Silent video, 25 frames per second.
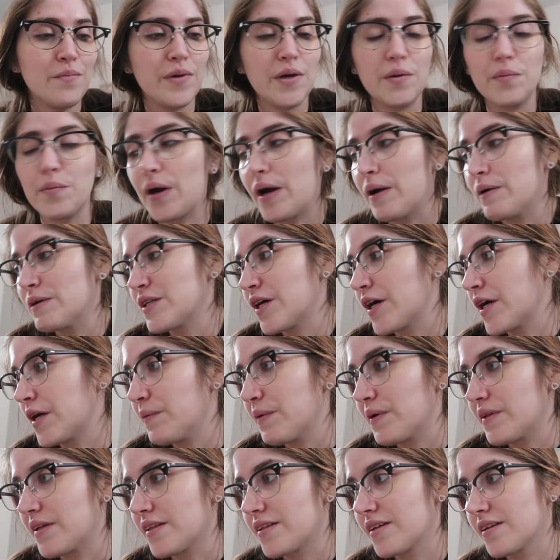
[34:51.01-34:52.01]
Me and Brian were
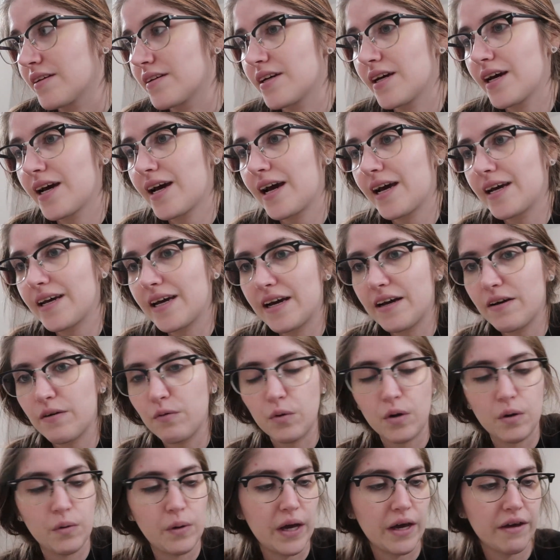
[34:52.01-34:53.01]
talking about that the other day. I
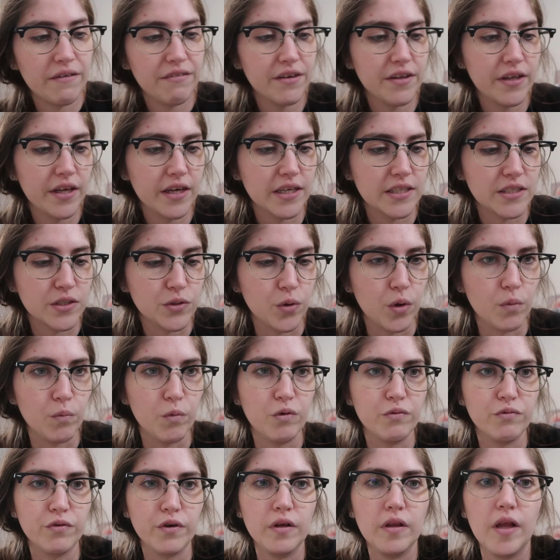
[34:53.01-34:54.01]
well, I feel like it's
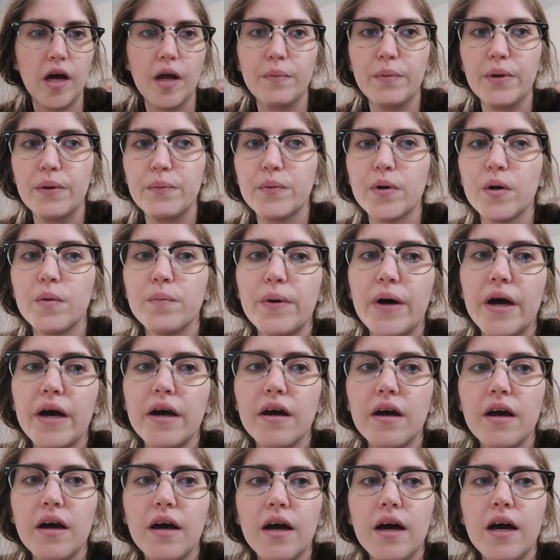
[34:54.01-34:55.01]
normal for a lot of people,
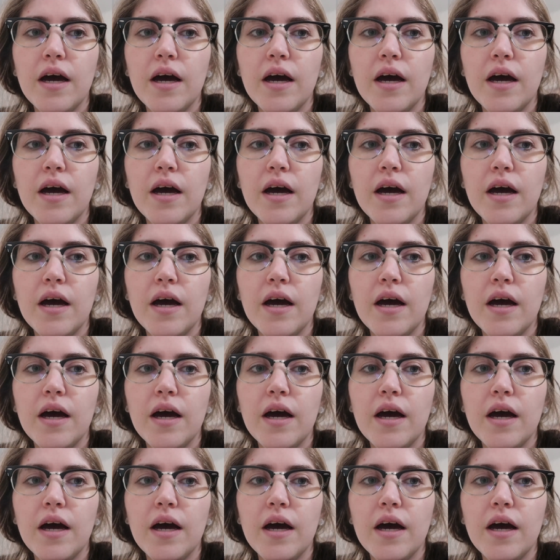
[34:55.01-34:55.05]
but